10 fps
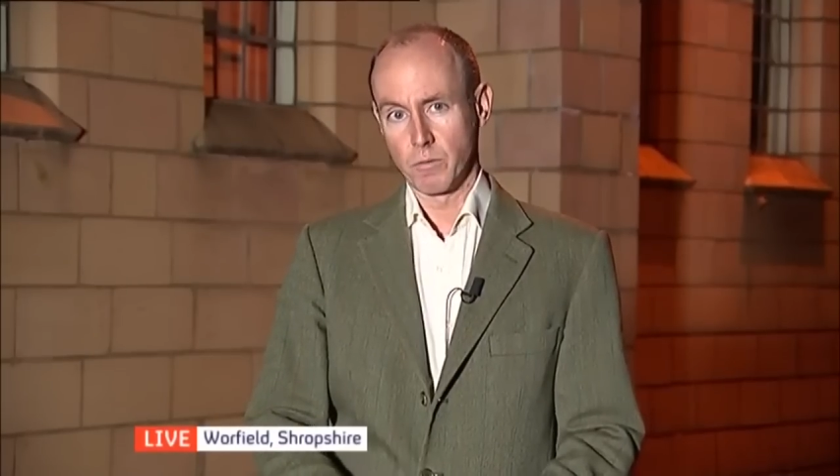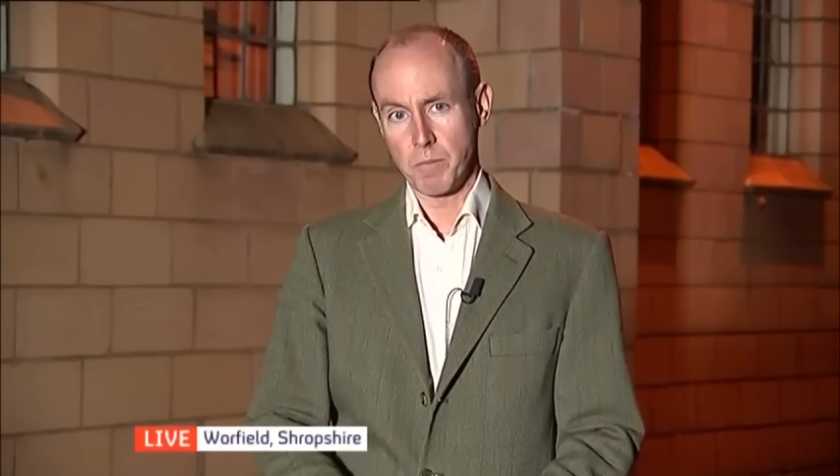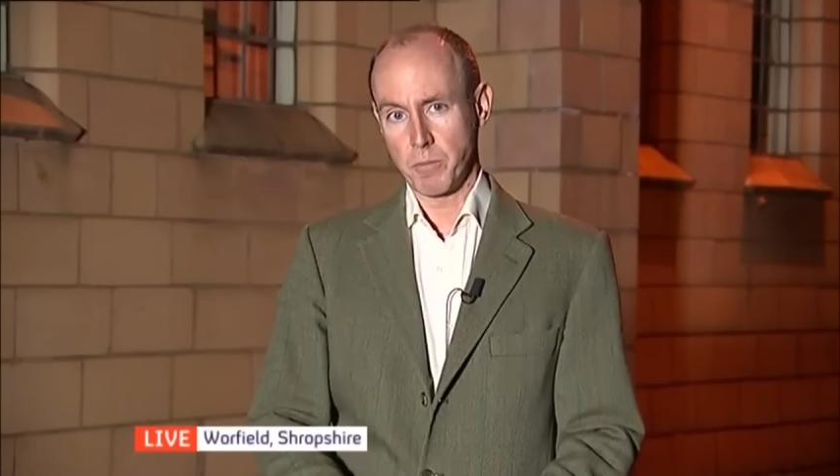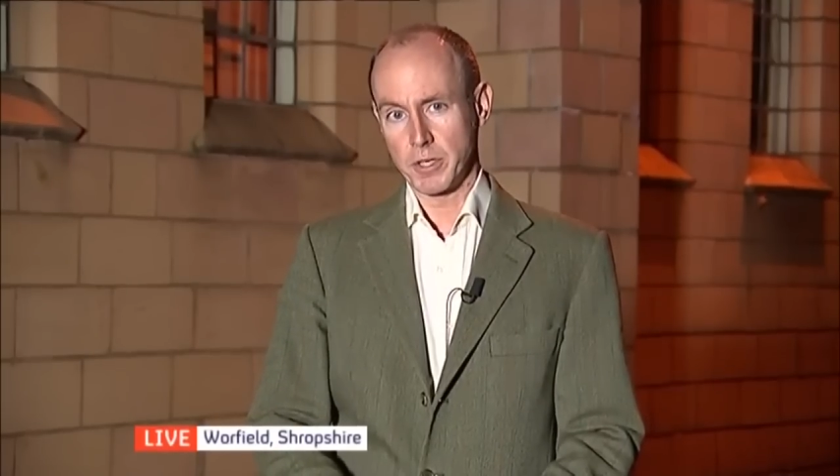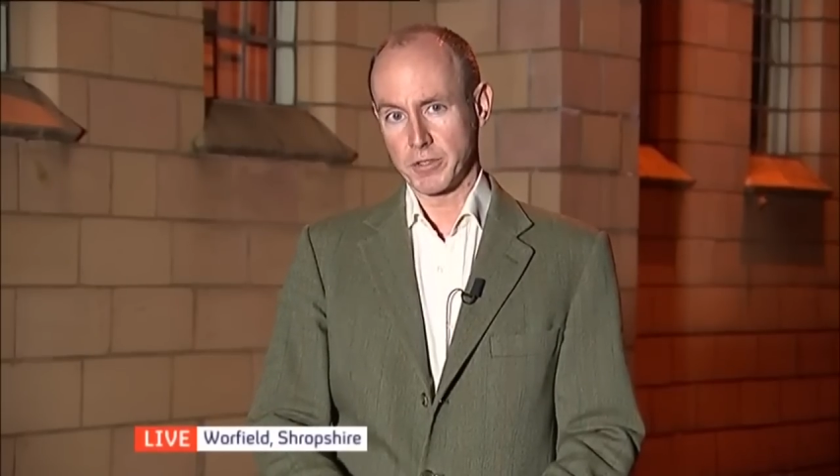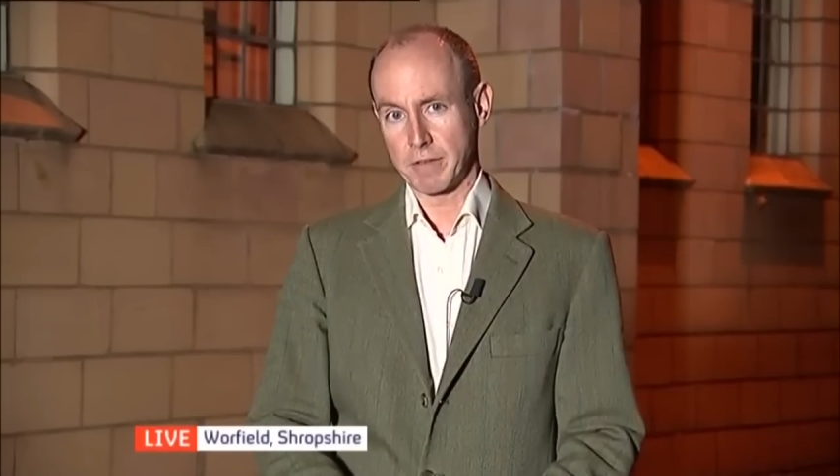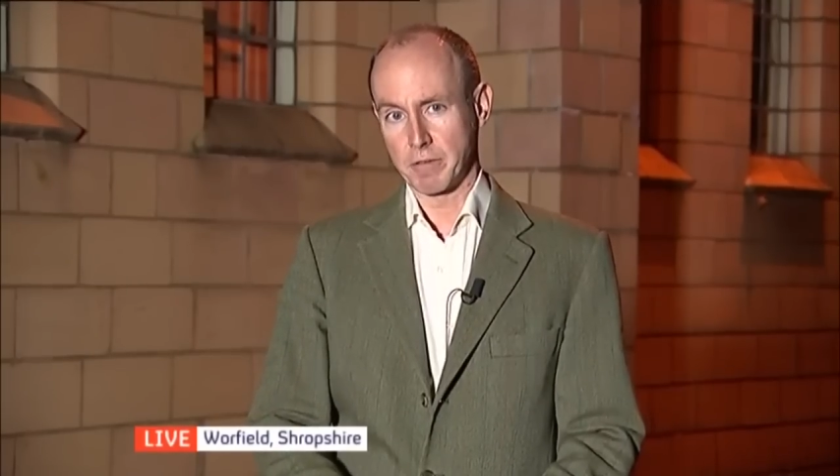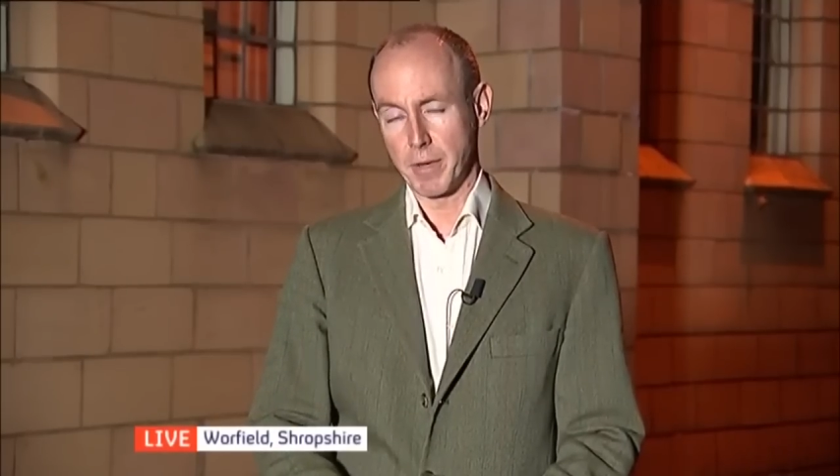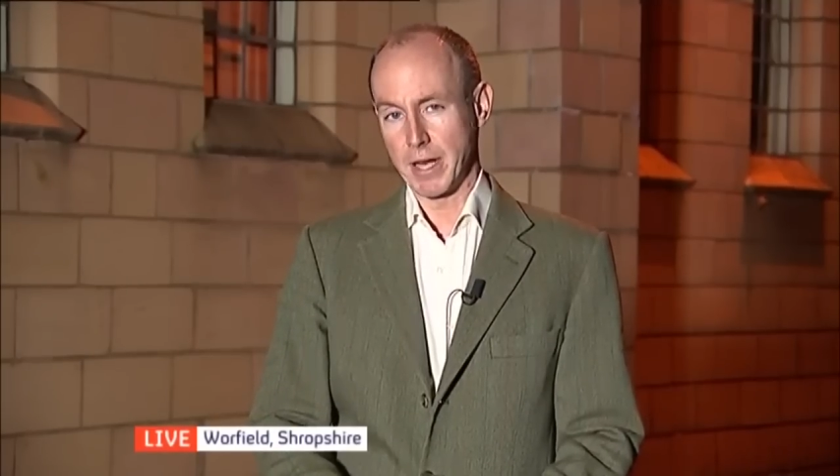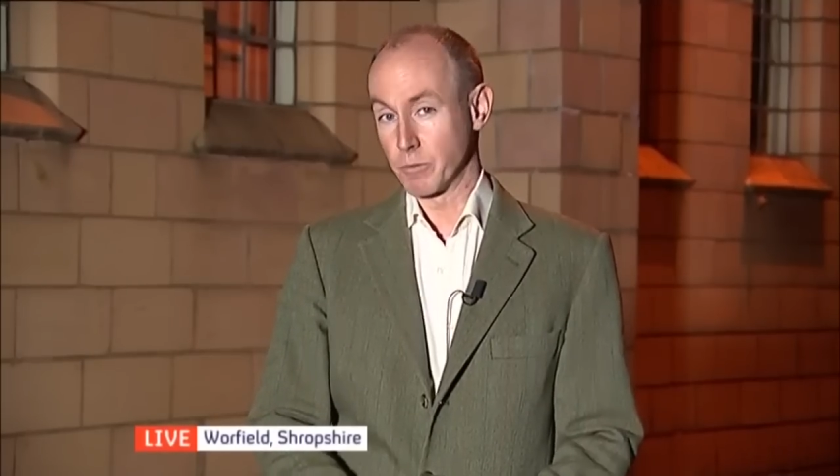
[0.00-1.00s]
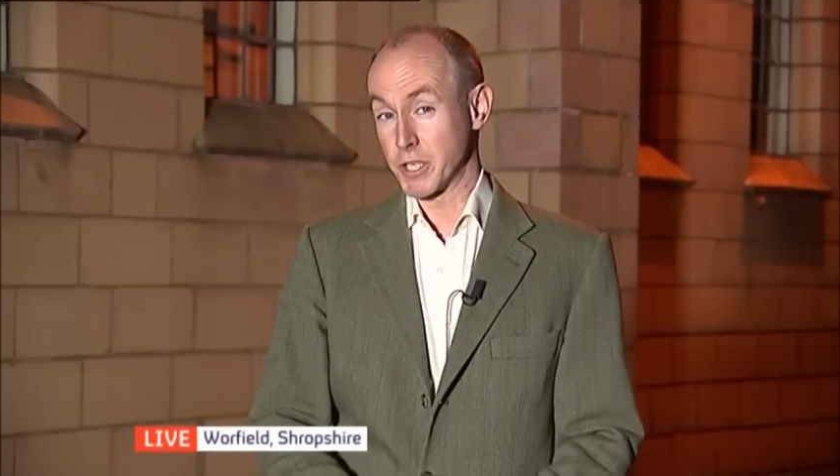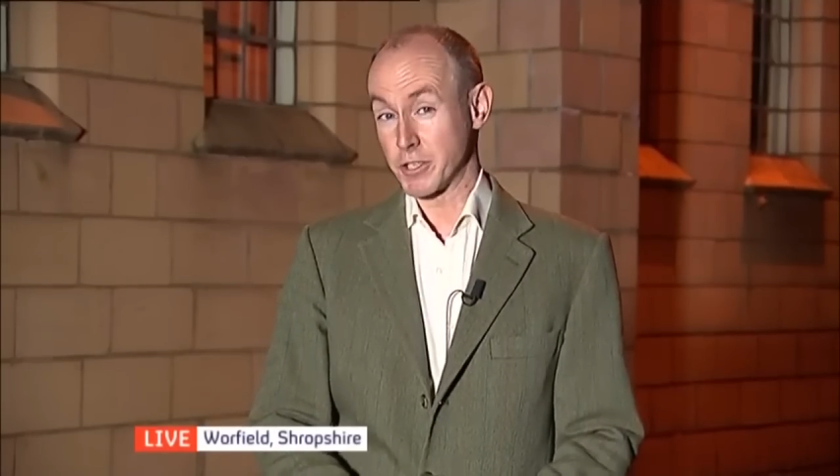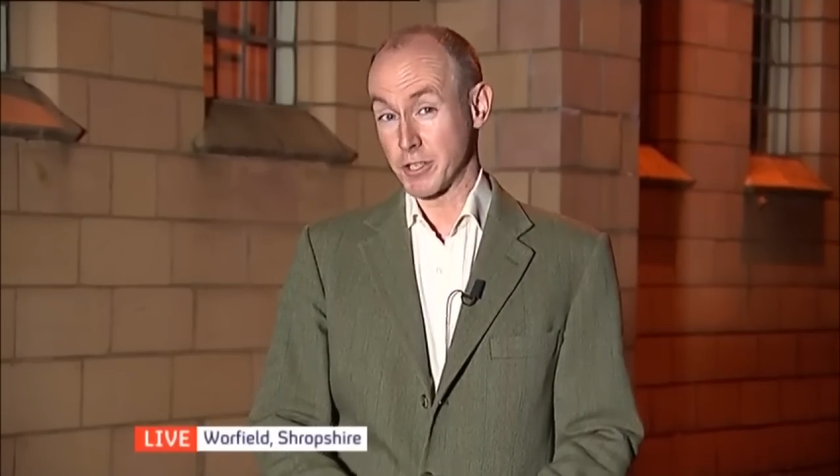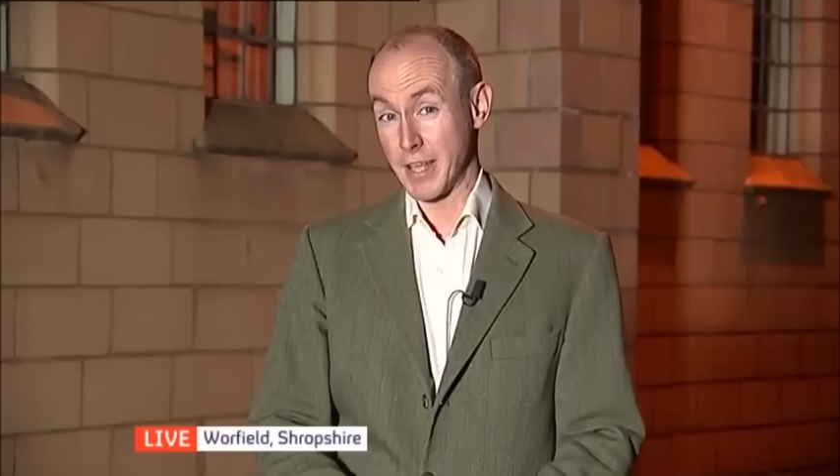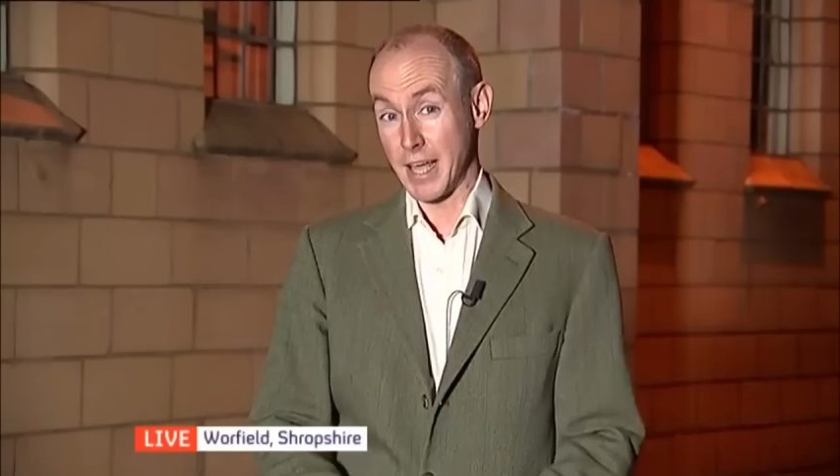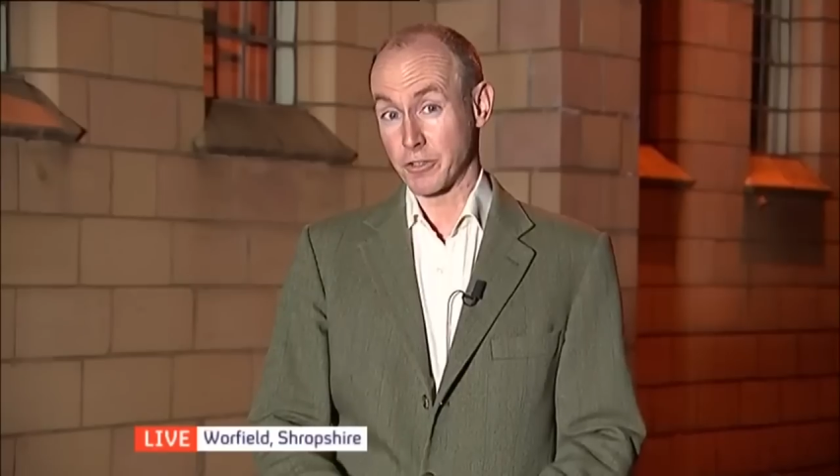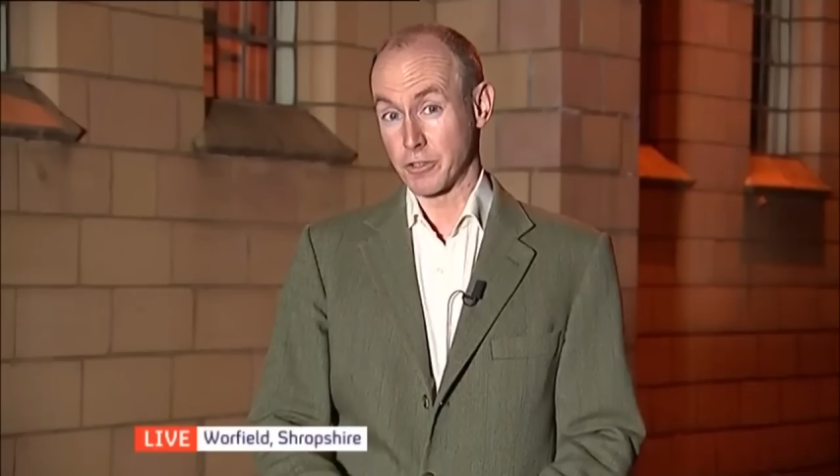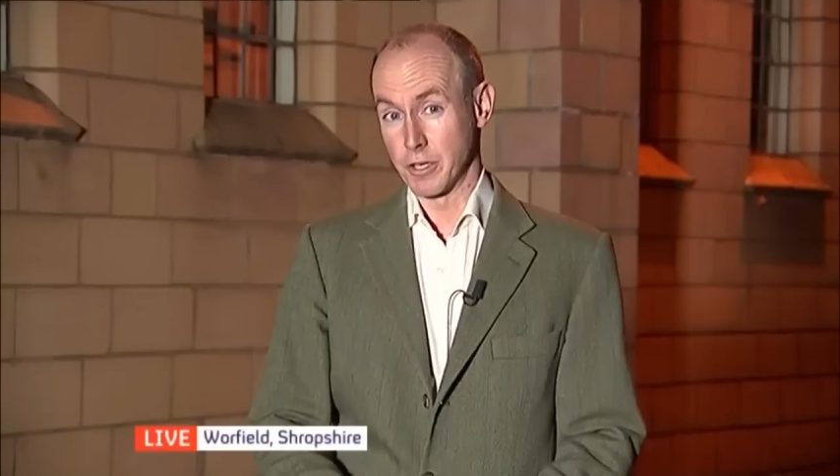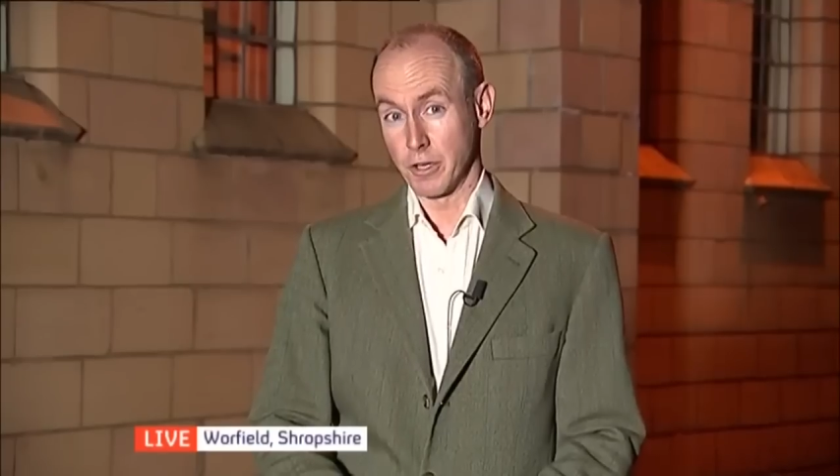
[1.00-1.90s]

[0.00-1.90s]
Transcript: 1.7 billion, which is just the extra,